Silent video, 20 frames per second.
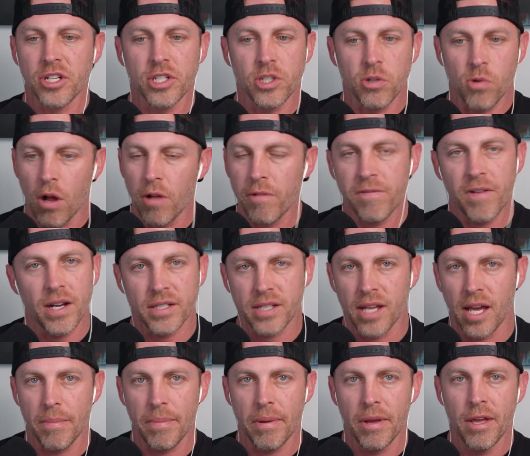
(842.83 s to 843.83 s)
are all fucked
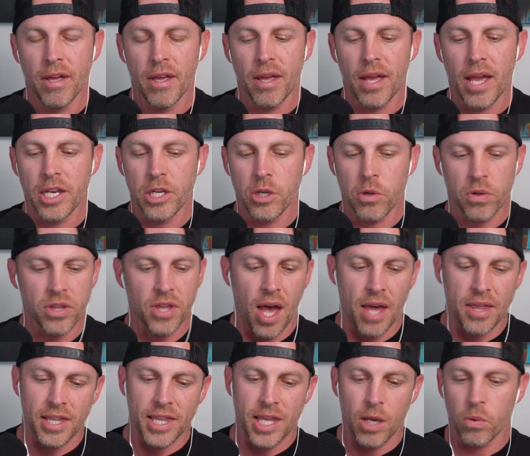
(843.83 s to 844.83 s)
up and you
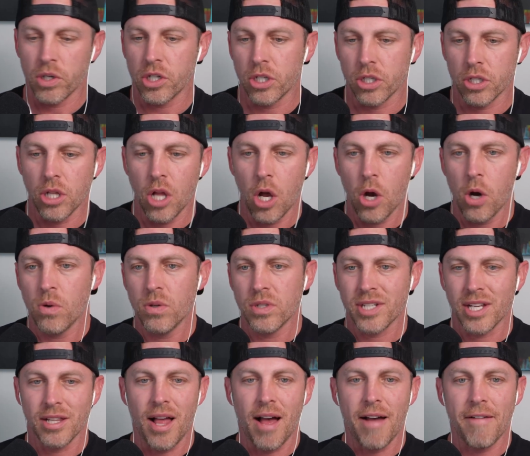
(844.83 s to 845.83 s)
thought that they would close
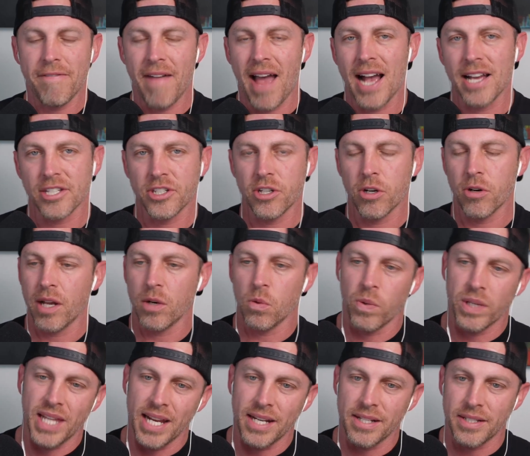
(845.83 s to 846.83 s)
a lot faster. And
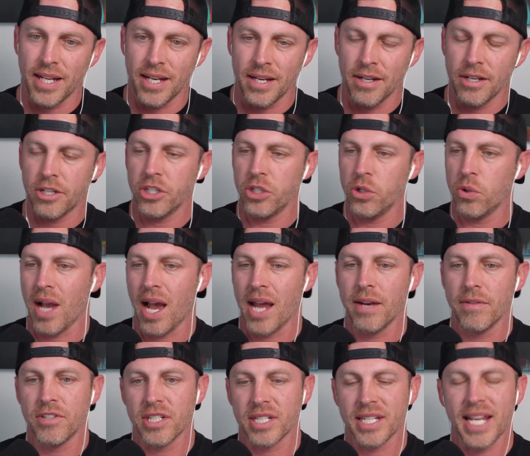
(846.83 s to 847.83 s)
when they didn't, you kind
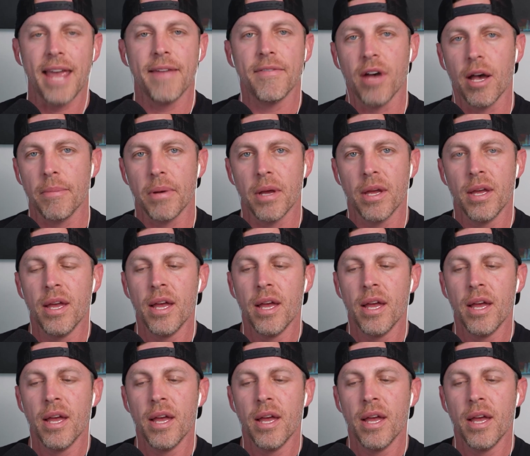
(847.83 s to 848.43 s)
of just gave up.